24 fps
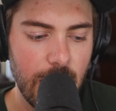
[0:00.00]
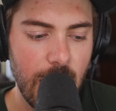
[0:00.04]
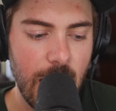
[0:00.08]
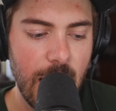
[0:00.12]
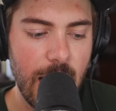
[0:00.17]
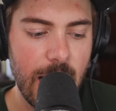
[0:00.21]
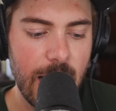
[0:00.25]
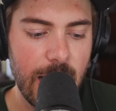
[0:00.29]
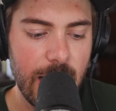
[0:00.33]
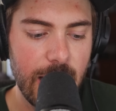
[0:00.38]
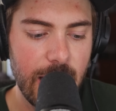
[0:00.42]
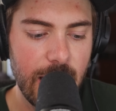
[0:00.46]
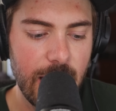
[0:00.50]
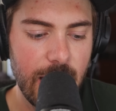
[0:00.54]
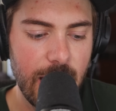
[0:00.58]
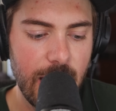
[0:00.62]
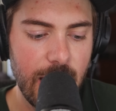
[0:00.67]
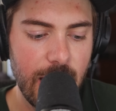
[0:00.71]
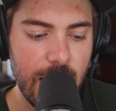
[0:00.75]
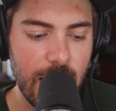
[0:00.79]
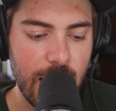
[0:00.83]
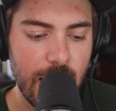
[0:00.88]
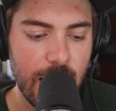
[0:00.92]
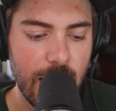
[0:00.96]

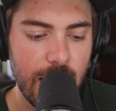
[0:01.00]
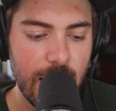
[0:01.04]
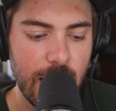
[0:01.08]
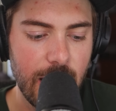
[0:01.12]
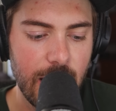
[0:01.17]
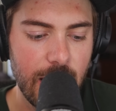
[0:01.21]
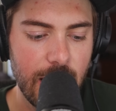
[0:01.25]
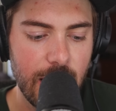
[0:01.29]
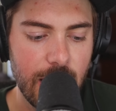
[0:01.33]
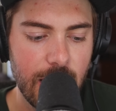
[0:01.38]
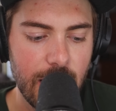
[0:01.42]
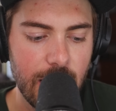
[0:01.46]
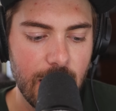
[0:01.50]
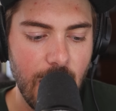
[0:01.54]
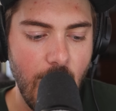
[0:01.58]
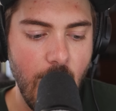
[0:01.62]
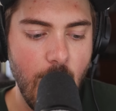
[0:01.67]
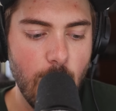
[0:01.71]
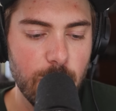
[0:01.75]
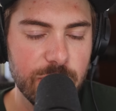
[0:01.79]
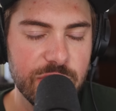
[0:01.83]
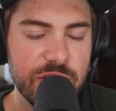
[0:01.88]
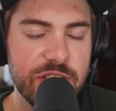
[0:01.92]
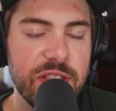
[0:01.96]
I
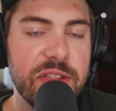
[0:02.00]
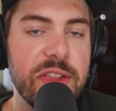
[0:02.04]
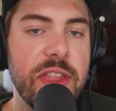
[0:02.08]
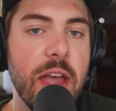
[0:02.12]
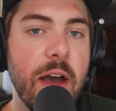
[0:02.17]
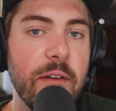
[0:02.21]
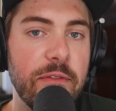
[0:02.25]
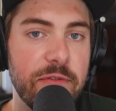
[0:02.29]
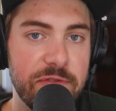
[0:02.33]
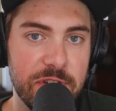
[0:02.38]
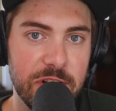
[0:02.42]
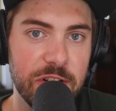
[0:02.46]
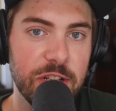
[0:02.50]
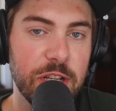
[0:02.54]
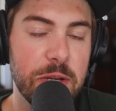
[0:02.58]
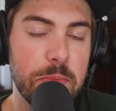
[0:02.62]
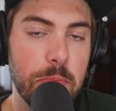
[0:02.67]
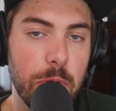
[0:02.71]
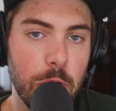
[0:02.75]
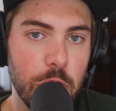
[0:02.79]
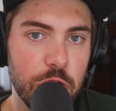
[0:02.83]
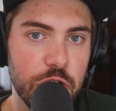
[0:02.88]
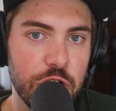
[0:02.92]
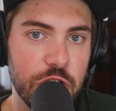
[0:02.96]
was definitely
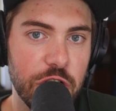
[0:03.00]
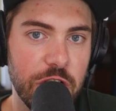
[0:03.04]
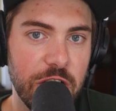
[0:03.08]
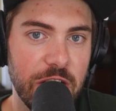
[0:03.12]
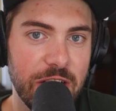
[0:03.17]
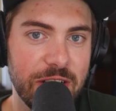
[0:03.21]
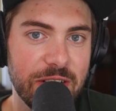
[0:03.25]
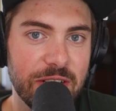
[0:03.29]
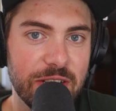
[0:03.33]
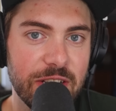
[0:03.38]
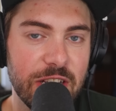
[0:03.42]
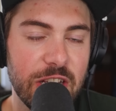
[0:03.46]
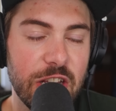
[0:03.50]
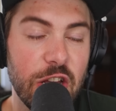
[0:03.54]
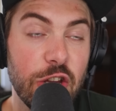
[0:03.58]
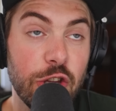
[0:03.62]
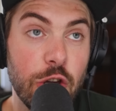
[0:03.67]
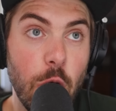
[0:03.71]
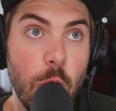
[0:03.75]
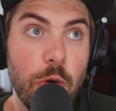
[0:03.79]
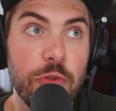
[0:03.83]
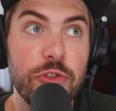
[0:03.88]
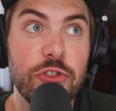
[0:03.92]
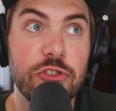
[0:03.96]
pushing it.
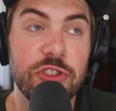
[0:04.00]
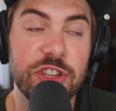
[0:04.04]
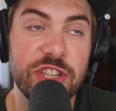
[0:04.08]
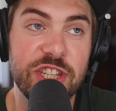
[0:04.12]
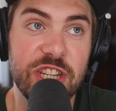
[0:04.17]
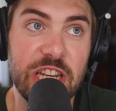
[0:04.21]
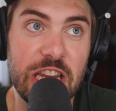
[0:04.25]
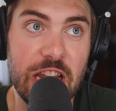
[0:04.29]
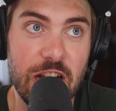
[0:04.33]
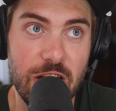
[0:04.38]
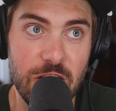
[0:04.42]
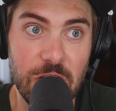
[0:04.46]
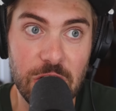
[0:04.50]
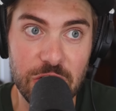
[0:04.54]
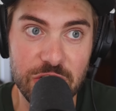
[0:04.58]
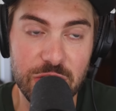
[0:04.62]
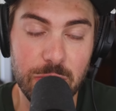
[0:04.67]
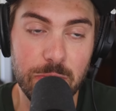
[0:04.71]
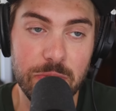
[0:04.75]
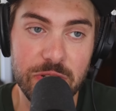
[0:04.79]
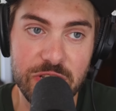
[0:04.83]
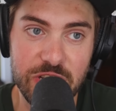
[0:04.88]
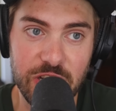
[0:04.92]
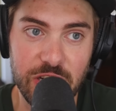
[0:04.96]
Going through the
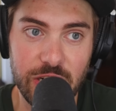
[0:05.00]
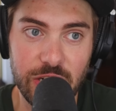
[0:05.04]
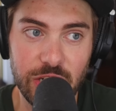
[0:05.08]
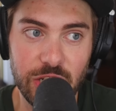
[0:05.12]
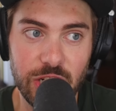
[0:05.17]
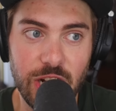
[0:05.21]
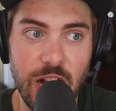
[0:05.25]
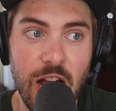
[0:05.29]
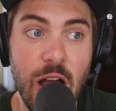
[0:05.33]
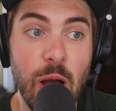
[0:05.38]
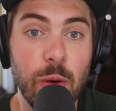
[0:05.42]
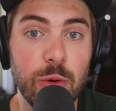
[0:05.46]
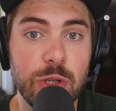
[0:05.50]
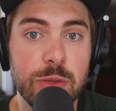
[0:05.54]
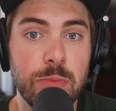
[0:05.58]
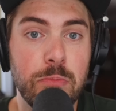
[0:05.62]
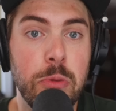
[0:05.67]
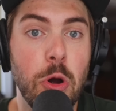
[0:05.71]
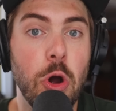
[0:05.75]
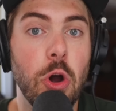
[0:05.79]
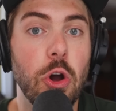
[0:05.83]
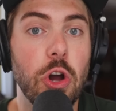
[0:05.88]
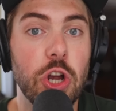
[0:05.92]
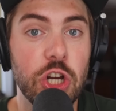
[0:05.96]
Sierras in particular, I was
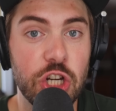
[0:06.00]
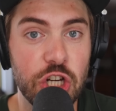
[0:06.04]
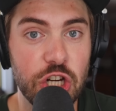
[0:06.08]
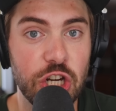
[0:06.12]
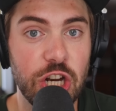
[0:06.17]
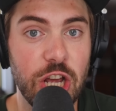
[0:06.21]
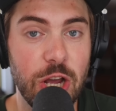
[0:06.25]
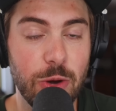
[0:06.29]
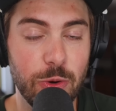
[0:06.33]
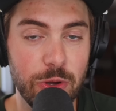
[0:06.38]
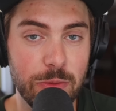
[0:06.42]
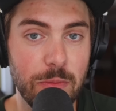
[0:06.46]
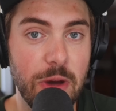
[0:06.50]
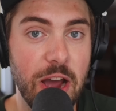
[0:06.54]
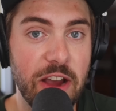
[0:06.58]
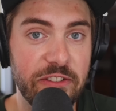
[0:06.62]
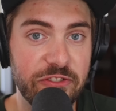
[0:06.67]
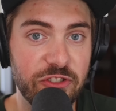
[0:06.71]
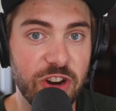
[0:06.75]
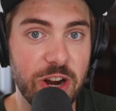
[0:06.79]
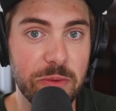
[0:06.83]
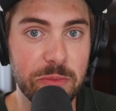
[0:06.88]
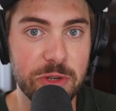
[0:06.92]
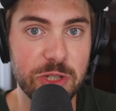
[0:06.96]
pushing it with my
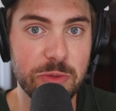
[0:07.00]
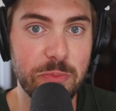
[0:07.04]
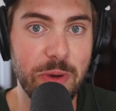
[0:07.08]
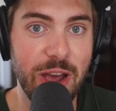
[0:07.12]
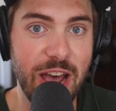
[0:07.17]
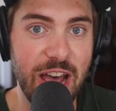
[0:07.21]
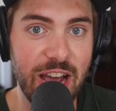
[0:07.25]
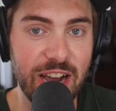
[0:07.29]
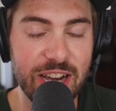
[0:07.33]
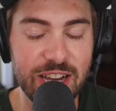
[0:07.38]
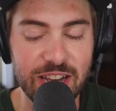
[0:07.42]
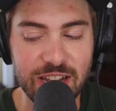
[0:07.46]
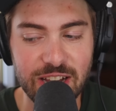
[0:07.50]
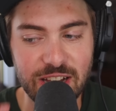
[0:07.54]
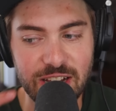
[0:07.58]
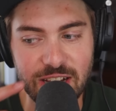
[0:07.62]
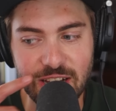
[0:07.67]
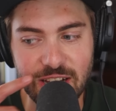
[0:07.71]
frameless pack.